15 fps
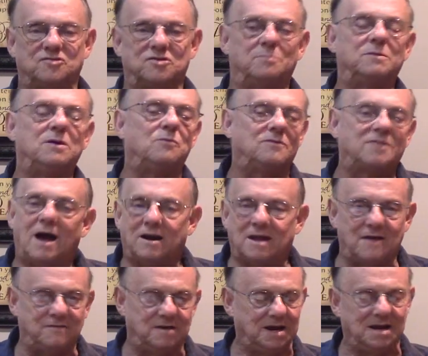something without
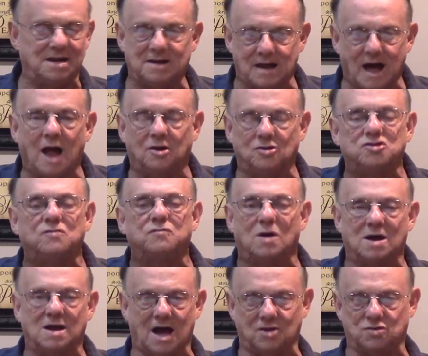having any knowledge of
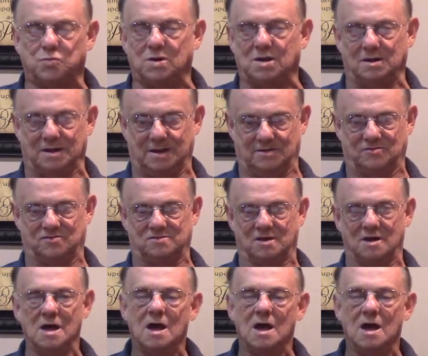what God's will is,